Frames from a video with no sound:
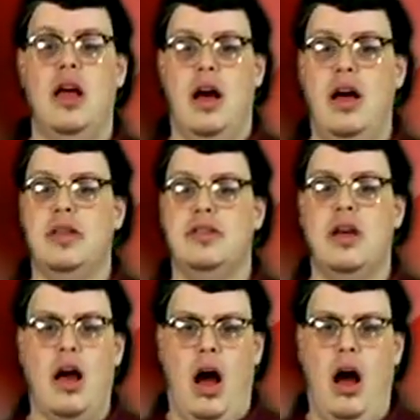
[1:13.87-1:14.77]
us
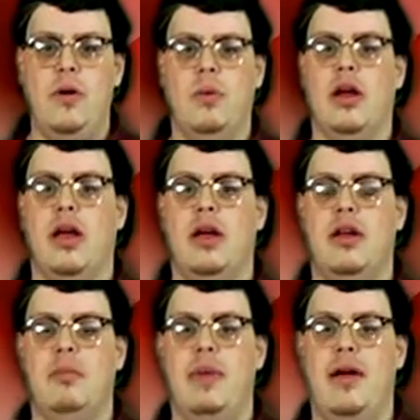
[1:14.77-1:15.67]
hardworking good
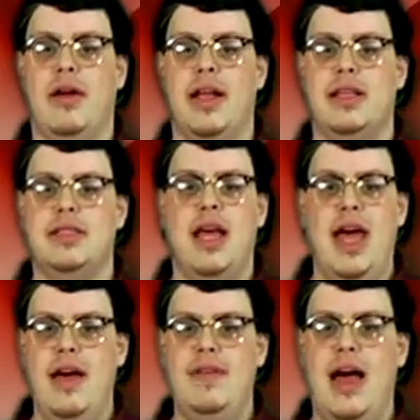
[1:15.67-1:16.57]
Americans
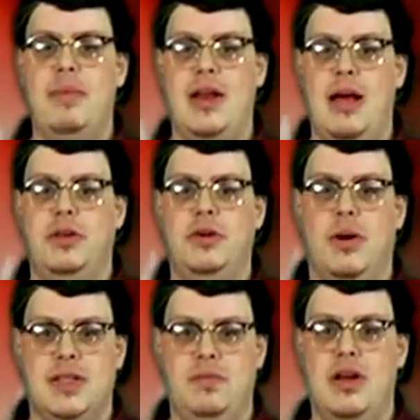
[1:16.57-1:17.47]
have not been able to
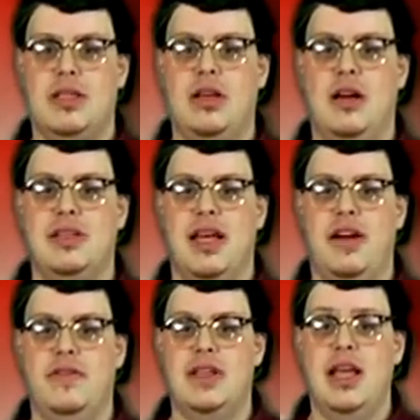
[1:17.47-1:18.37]
express
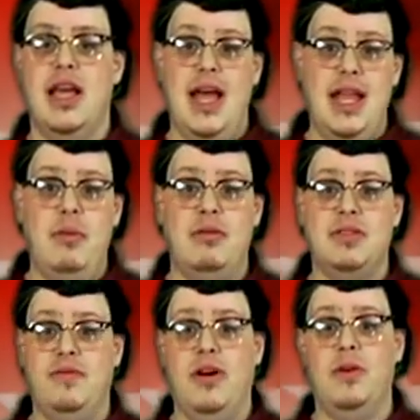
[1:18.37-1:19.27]
ourselves in the most
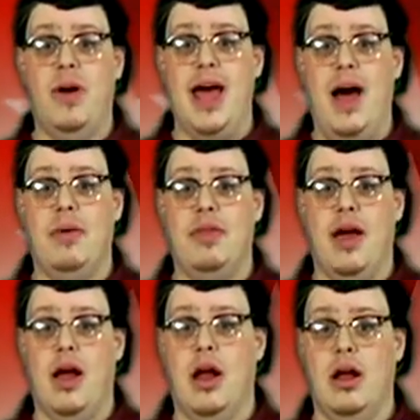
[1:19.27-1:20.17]
fun way out there